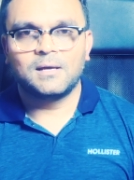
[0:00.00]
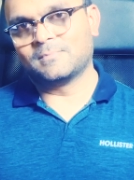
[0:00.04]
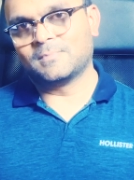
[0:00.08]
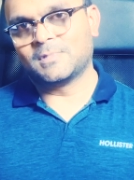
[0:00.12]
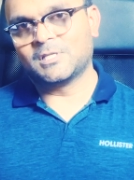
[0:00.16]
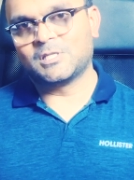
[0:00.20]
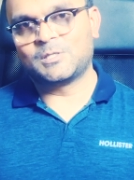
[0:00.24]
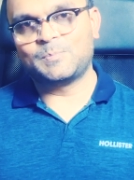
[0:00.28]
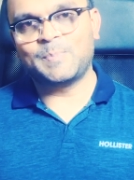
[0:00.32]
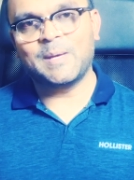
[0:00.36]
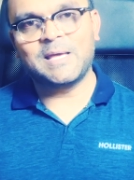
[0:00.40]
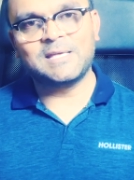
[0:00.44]

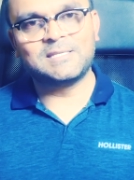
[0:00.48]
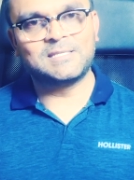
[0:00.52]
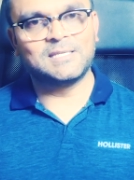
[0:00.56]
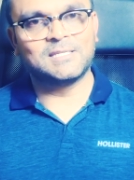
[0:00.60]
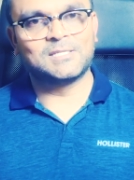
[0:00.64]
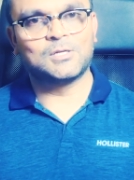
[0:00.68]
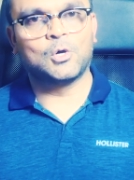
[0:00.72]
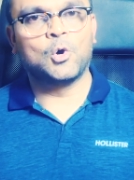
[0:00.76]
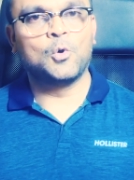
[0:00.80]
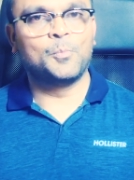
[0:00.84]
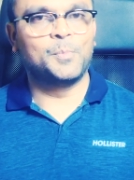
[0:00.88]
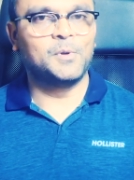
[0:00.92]
The space
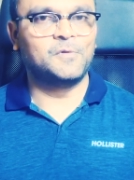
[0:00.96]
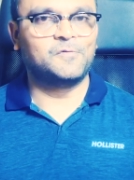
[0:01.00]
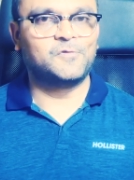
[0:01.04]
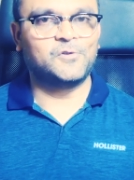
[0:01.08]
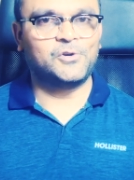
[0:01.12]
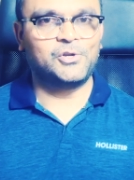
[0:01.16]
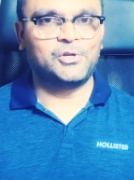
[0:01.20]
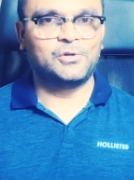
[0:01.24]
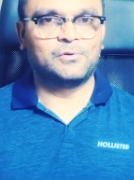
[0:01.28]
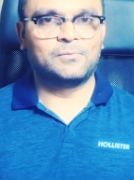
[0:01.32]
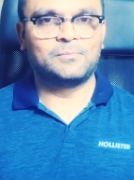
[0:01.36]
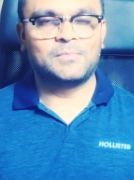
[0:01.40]
is open
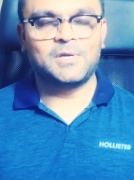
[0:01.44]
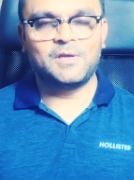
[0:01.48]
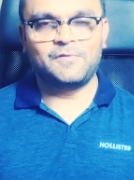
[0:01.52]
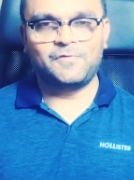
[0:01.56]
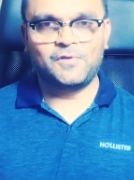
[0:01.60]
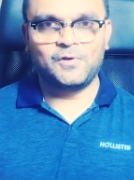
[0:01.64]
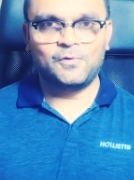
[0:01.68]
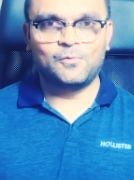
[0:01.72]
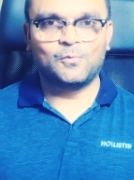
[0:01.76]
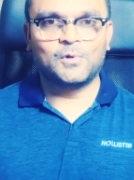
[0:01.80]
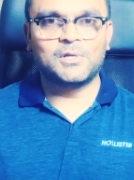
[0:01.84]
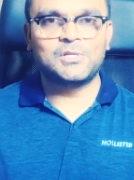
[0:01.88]
for you
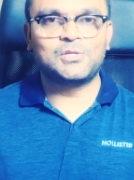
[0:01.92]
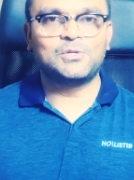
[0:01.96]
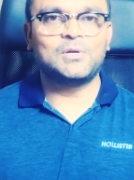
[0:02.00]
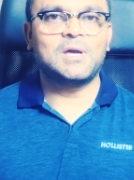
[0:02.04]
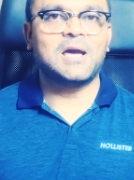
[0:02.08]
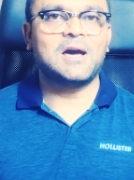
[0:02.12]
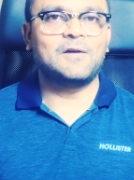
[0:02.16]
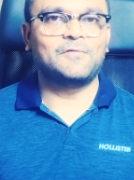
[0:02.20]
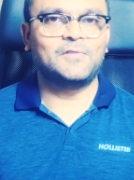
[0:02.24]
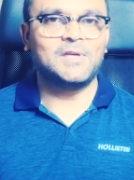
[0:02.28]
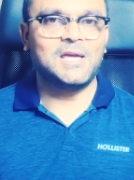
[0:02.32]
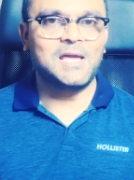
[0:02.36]
if you once you
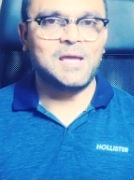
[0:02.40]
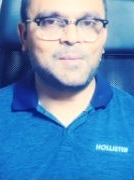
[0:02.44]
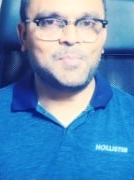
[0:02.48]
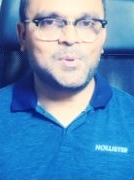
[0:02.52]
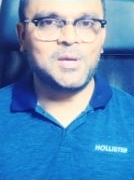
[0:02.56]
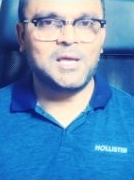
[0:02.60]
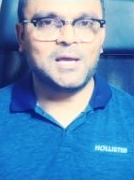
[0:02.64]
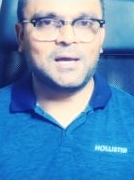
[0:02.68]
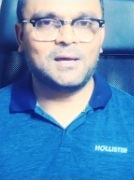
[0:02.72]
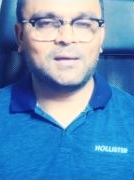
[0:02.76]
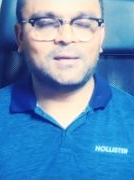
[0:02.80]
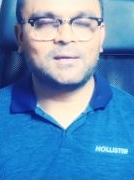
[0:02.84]
have the A
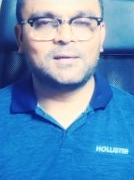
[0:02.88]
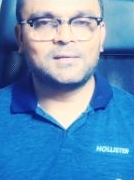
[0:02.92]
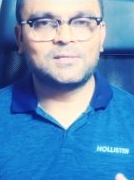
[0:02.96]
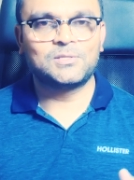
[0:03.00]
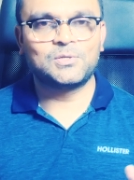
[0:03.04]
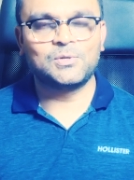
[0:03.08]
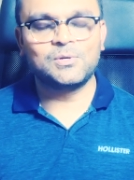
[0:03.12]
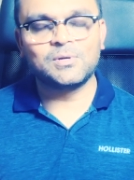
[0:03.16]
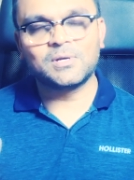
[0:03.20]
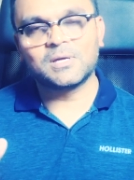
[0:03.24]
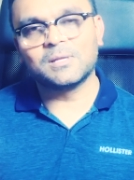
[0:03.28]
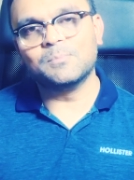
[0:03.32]
P I.
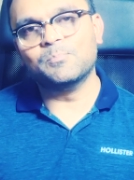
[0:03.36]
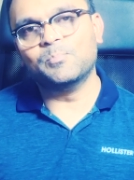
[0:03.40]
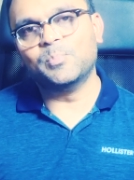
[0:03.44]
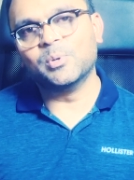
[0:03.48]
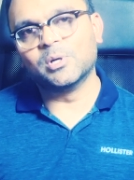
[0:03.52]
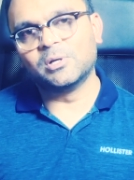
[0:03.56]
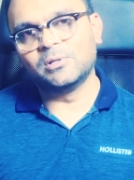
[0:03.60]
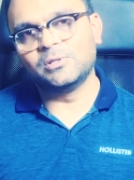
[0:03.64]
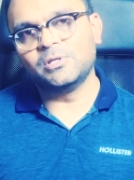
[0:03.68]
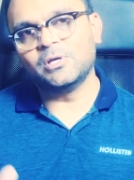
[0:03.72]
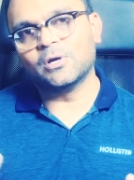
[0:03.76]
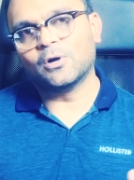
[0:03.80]
So you can
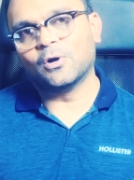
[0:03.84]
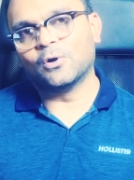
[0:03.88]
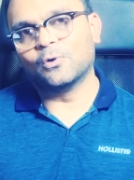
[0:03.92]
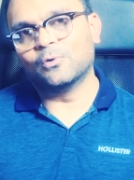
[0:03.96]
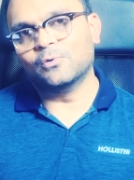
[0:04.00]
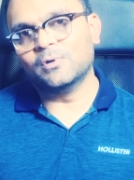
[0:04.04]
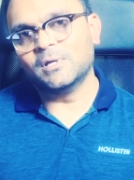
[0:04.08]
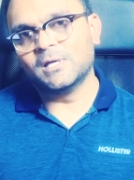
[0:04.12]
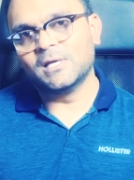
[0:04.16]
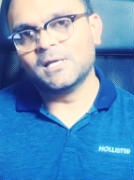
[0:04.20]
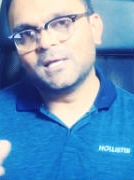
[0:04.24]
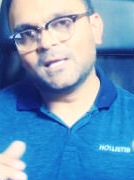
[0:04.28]
build your
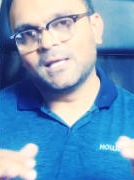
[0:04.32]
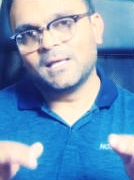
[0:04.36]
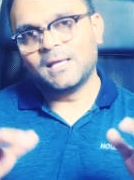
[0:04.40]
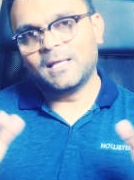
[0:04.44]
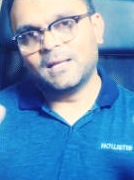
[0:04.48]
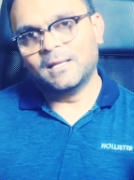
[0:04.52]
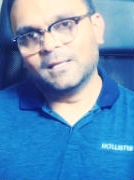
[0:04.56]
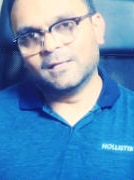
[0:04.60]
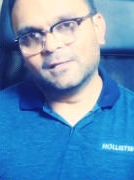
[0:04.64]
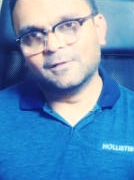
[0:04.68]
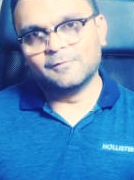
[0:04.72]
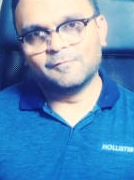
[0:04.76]
own
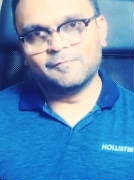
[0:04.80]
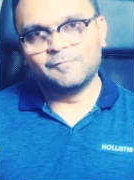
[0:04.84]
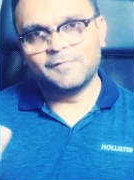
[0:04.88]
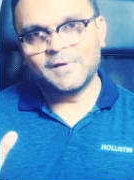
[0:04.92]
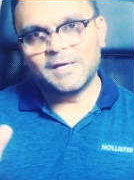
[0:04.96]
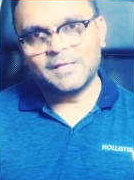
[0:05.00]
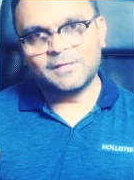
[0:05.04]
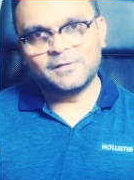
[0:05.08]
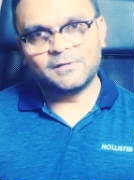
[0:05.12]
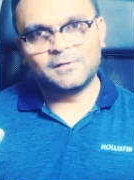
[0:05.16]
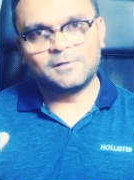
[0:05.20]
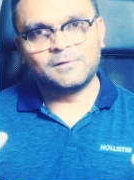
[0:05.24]
little
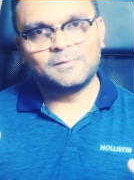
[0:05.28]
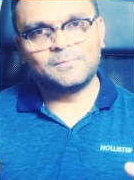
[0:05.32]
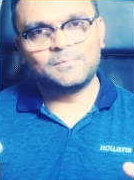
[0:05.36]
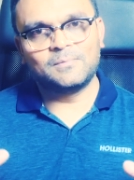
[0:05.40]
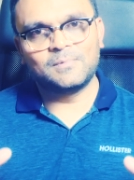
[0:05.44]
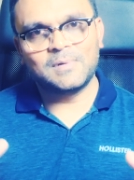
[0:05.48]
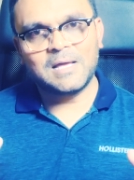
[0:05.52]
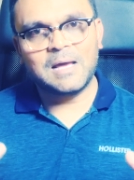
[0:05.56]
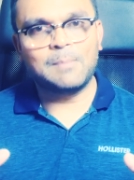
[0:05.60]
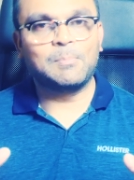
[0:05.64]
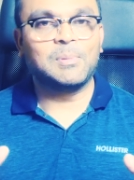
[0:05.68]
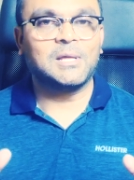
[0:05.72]
weather
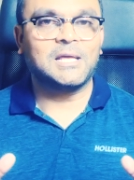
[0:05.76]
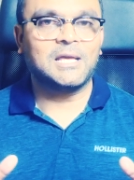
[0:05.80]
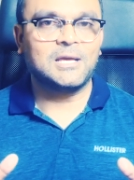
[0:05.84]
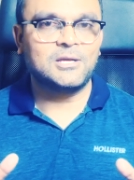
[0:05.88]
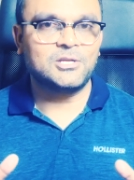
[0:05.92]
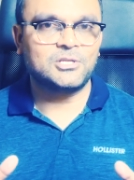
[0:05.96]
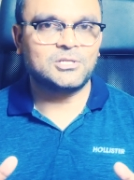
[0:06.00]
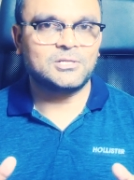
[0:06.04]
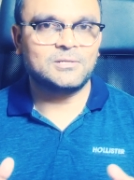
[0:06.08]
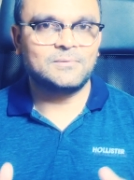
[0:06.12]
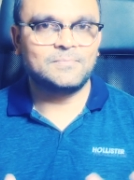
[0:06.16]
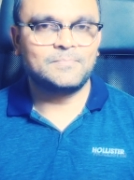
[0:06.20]

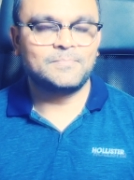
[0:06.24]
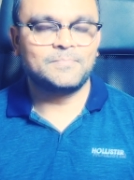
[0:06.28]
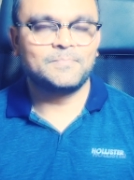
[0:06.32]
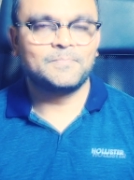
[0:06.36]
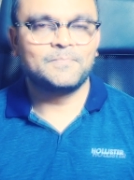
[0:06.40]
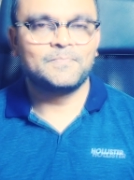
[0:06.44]
application.